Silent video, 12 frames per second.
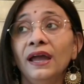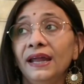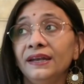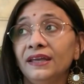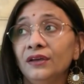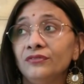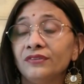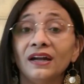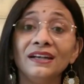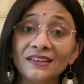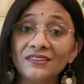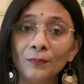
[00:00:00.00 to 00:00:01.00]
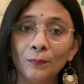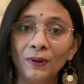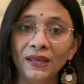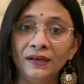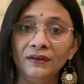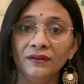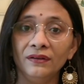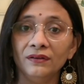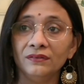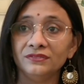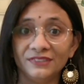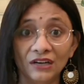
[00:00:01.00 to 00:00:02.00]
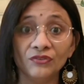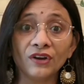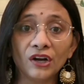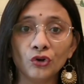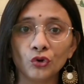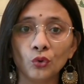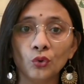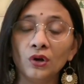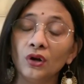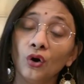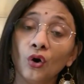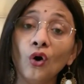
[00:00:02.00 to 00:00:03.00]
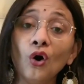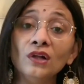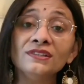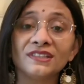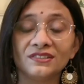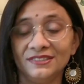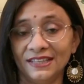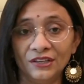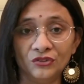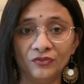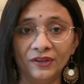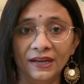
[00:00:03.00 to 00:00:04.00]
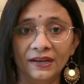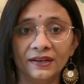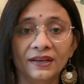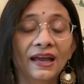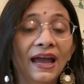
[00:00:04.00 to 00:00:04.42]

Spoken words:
it gives a discipline, self-control, all such things we get,